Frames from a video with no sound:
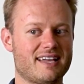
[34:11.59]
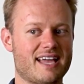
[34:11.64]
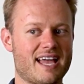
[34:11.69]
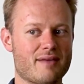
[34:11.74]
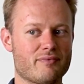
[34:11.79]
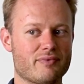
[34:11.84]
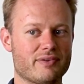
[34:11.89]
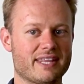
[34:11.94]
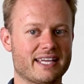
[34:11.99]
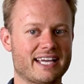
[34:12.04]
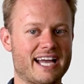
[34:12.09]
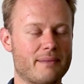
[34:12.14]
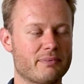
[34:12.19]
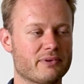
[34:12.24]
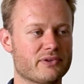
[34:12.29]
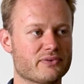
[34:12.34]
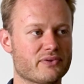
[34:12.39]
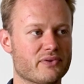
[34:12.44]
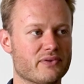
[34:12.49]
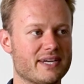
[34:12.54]
everything
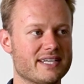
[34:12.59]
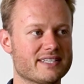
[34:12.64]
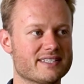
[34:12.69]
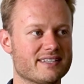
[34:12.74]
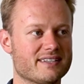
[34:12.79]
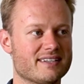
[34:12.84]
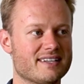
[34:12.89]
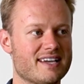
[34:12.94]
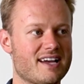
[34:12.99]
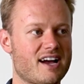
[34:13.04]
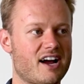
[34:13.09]
happens for a reason.